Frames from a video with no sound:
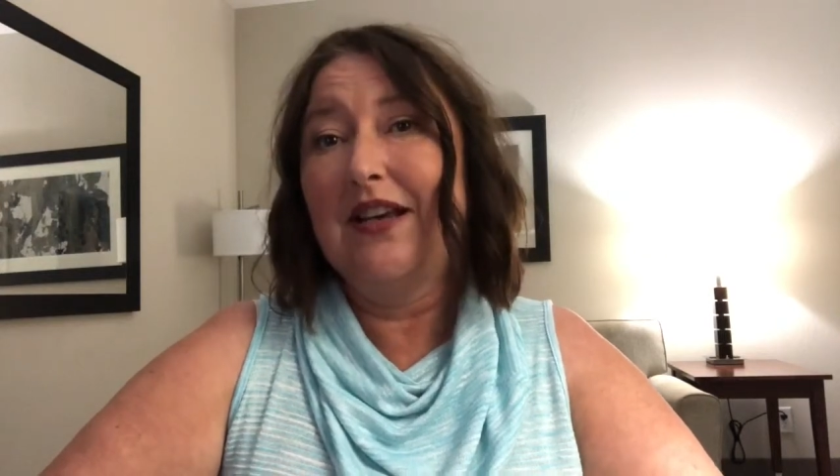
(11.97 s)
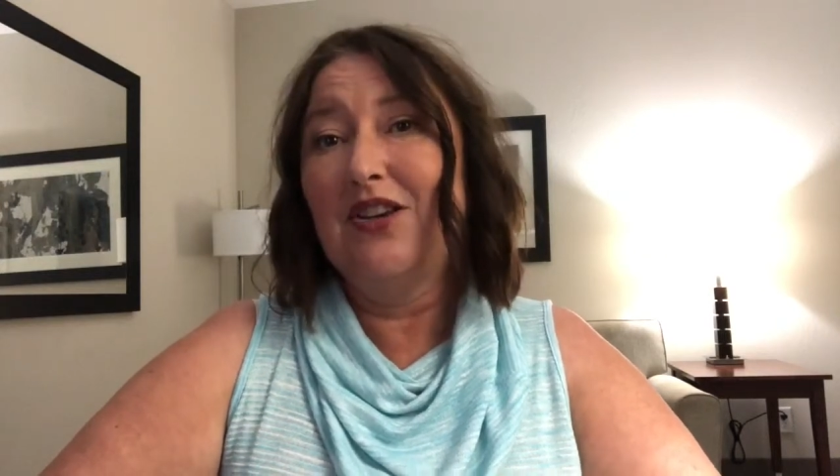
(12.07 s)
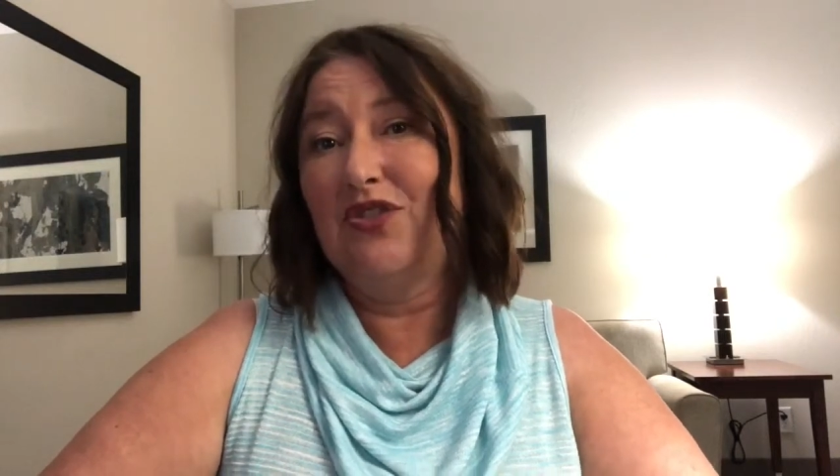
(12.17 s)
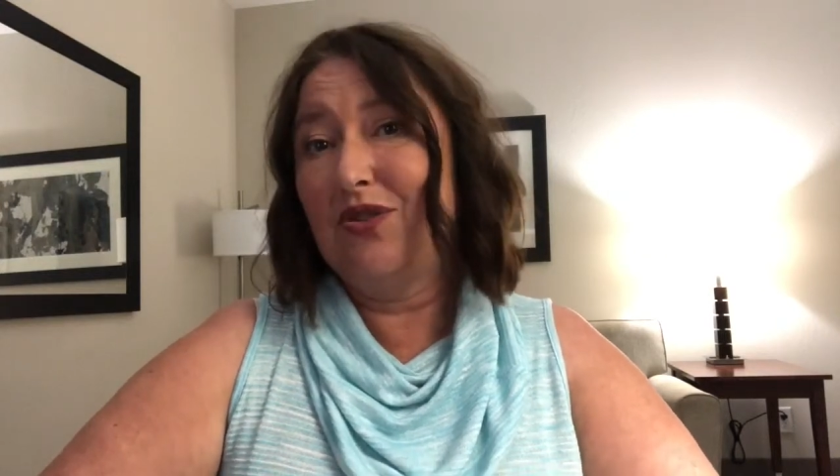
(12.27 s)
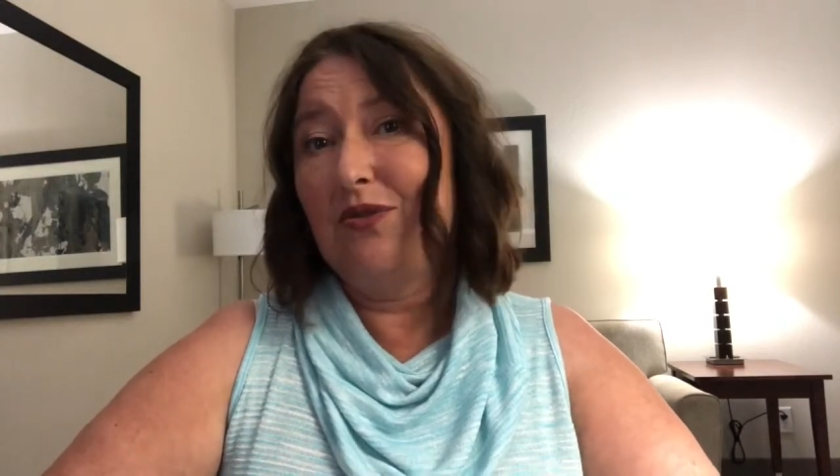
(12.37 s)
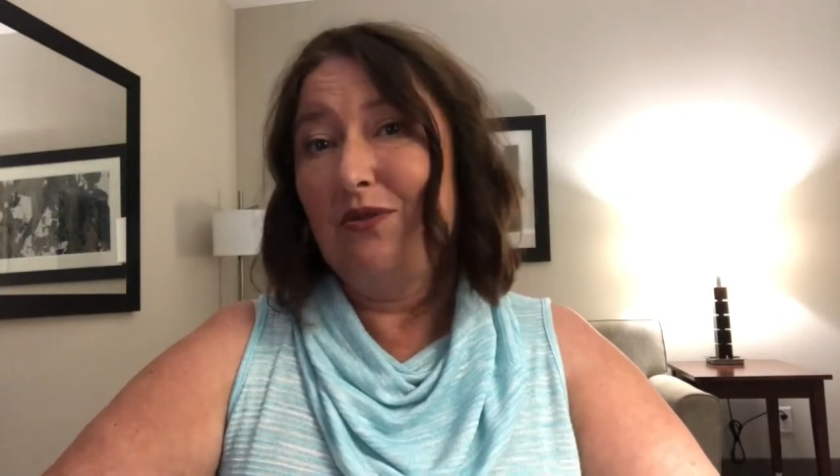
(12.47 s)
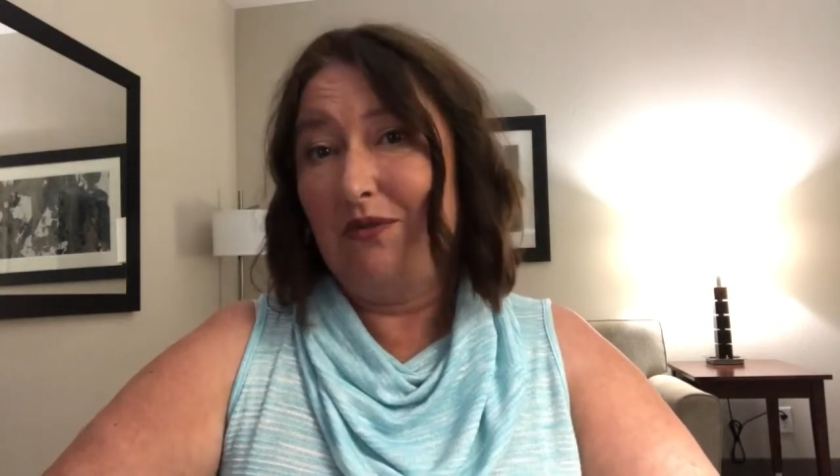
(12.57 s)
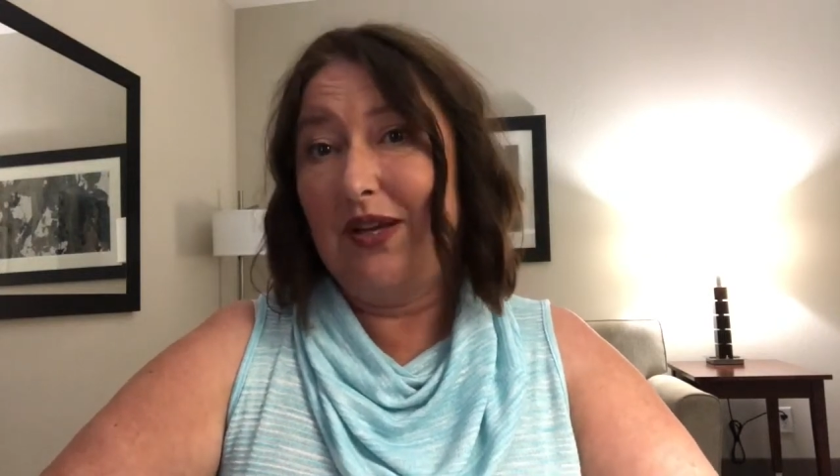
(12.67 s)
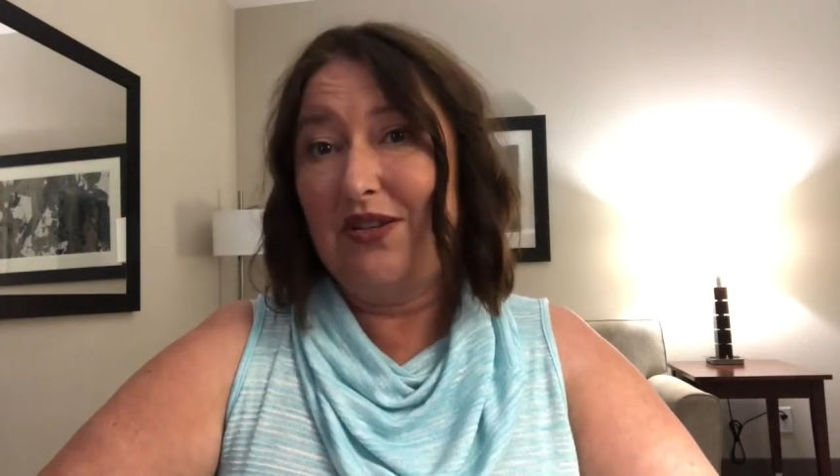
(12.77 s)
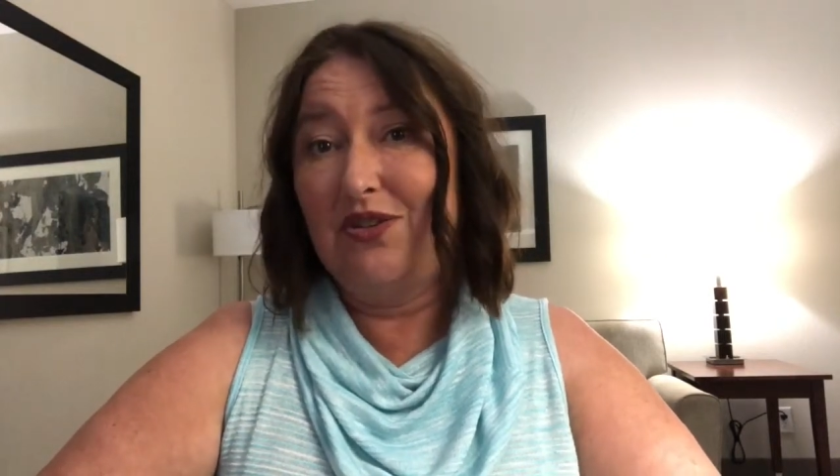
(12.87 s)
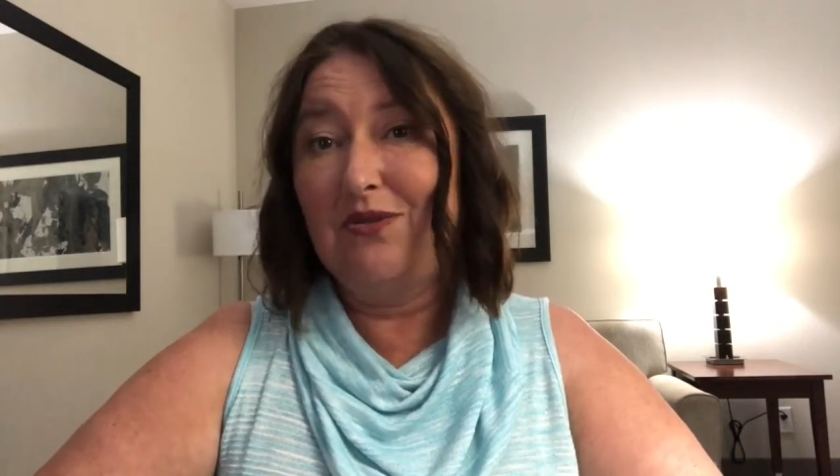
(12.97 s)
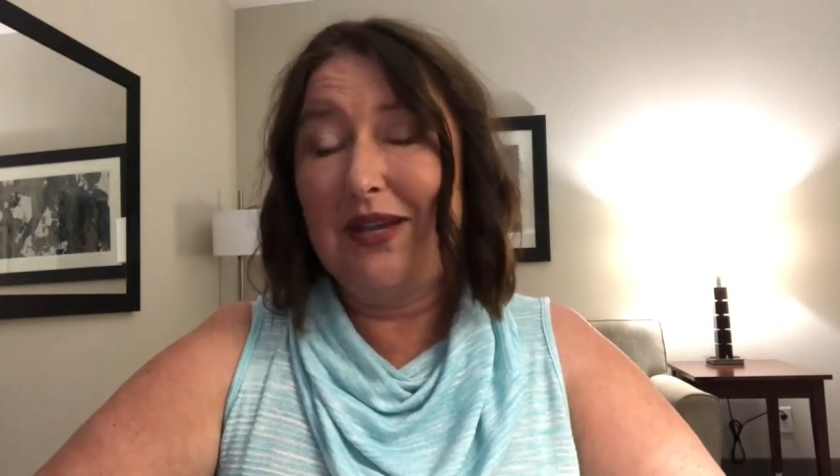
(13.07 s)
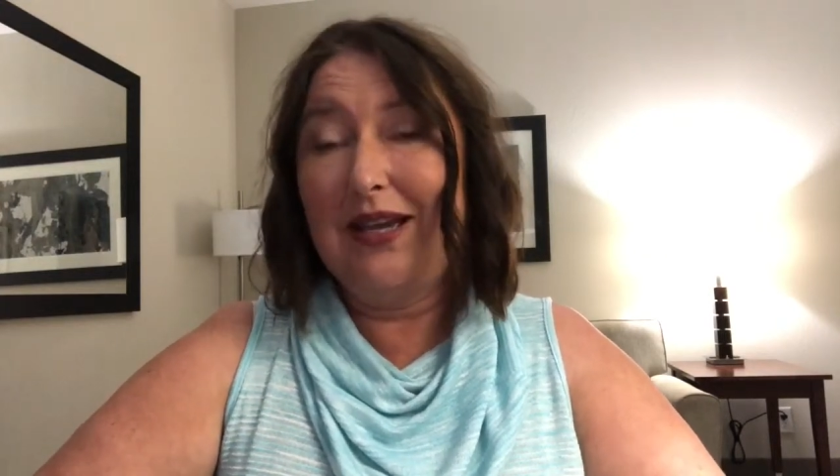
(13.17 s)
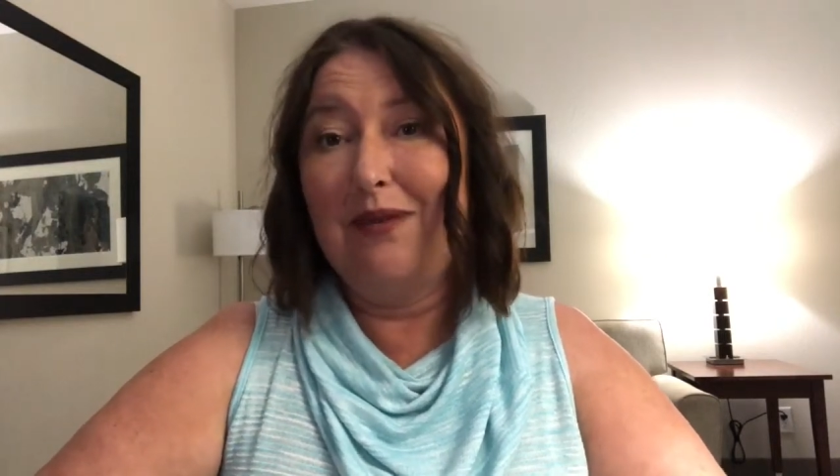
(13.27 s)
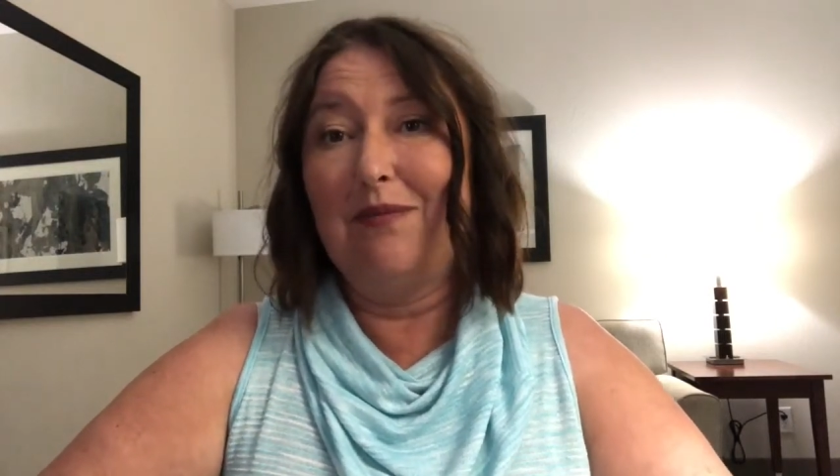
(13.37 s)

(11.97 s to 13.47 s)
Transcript: so that you can